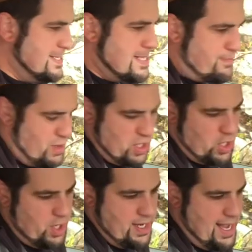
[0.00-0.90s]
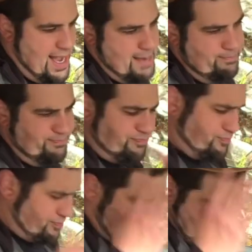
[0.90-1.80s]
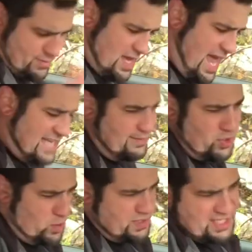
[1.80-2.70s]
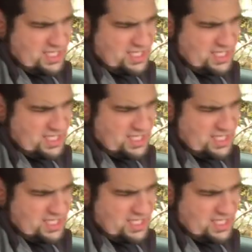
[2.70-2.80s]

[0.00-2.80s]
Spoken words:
pretty good. As I'm sure we'll see in the